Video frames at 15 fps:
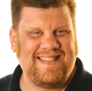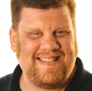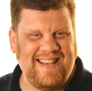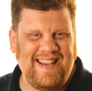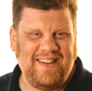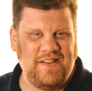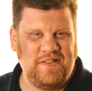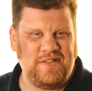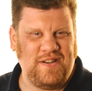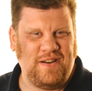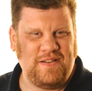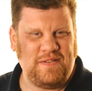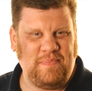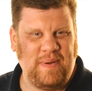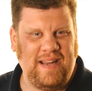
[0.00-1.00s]
set your
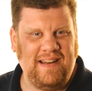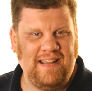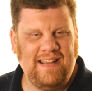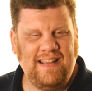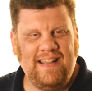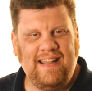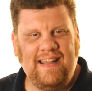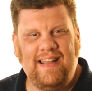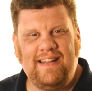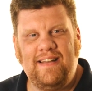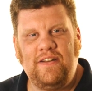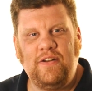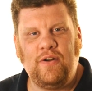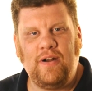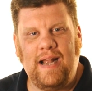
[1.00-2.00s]
shutter speed, and
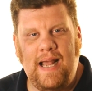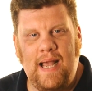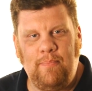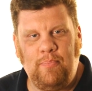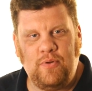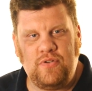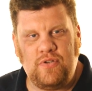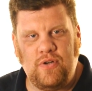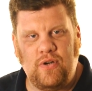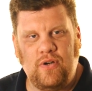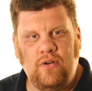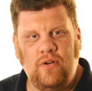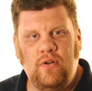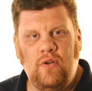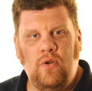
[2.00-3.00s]
then your
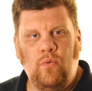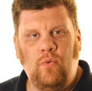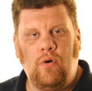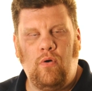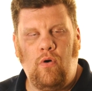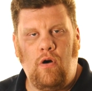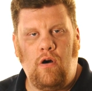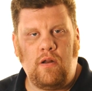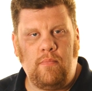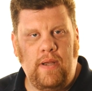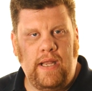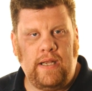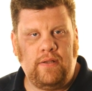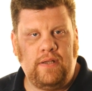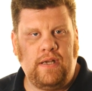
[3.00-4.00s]
aperture will
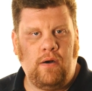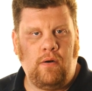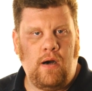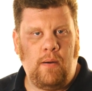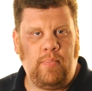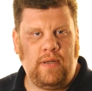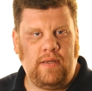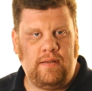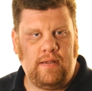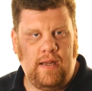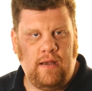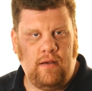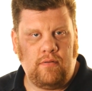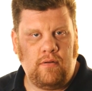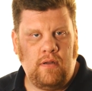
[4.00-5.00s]
automatically go up and
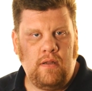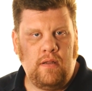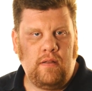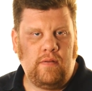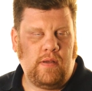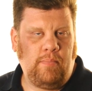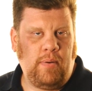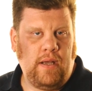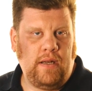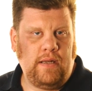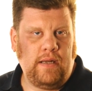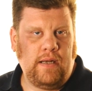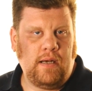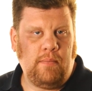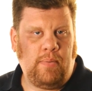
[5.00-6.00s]
down
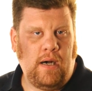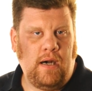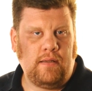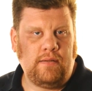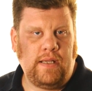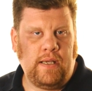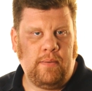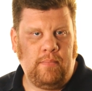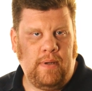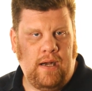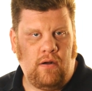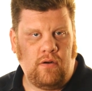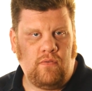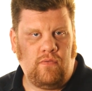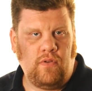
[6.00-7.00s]
depending upon the
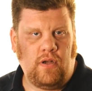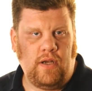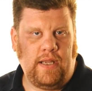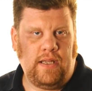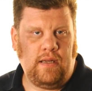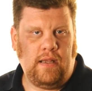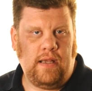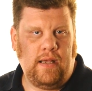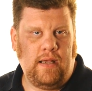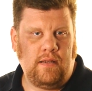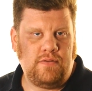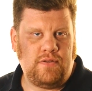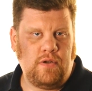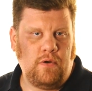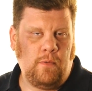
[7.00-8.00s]
amount of light.
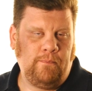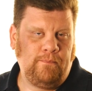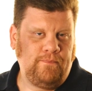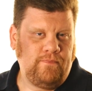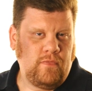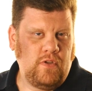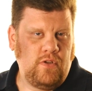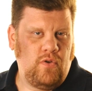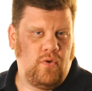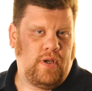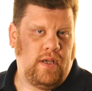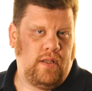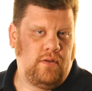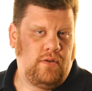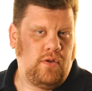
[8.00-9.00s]
And so you
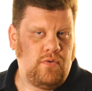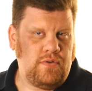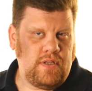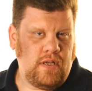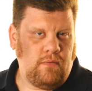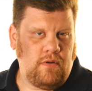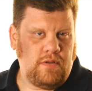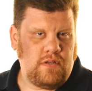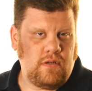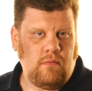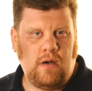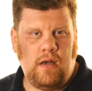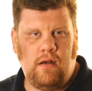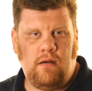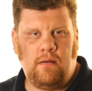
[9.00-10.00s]
can use that once in a
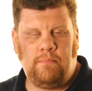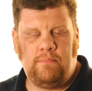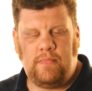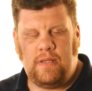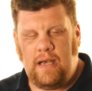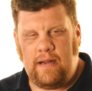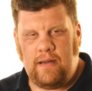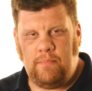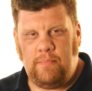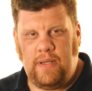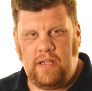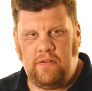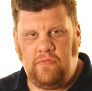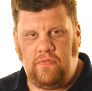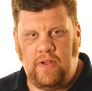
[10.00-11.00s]
while, not a
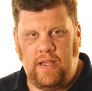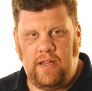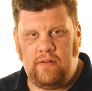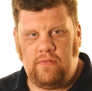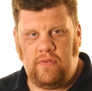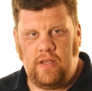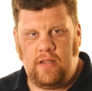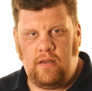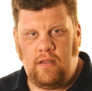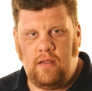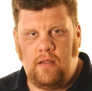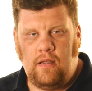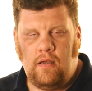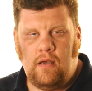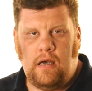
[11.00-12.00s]
big fan of it.
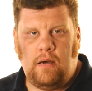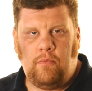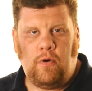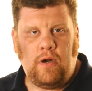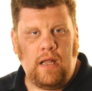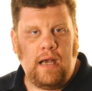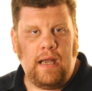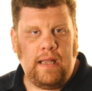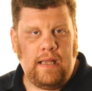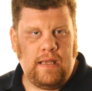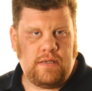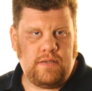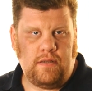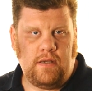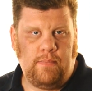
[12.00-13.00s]
Uh, what I
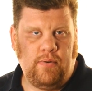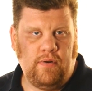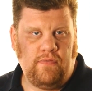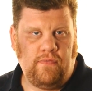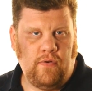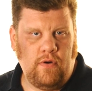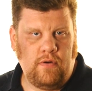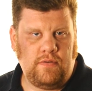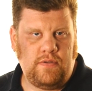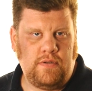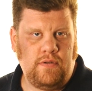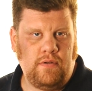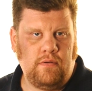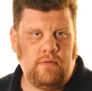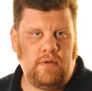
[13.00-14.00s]
actually prefer to
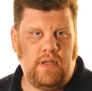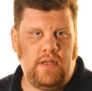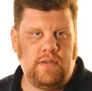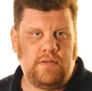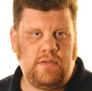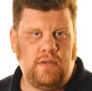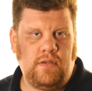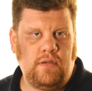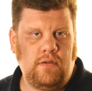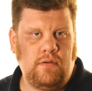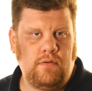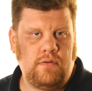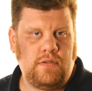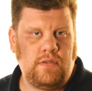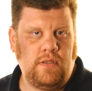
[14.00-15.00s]
do is to
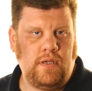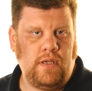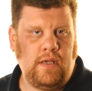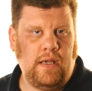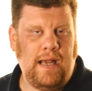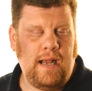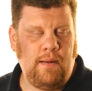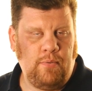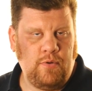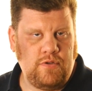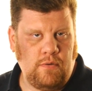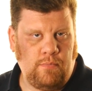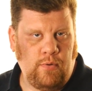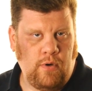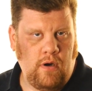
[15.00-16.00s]
use the
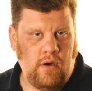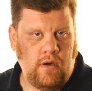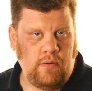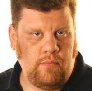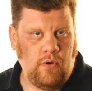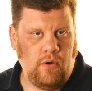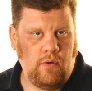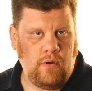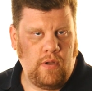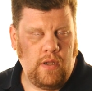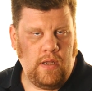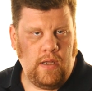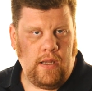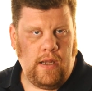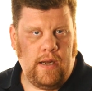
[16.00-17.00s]
aperture priority mode
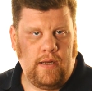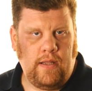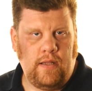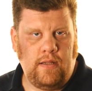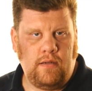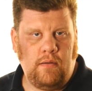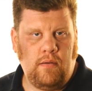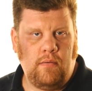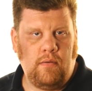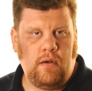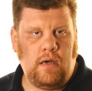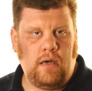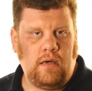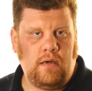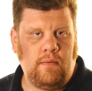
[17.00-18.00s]
and then
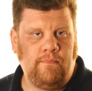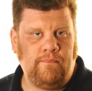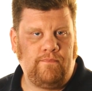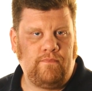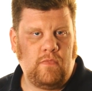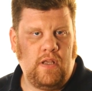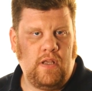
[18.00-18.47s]
um,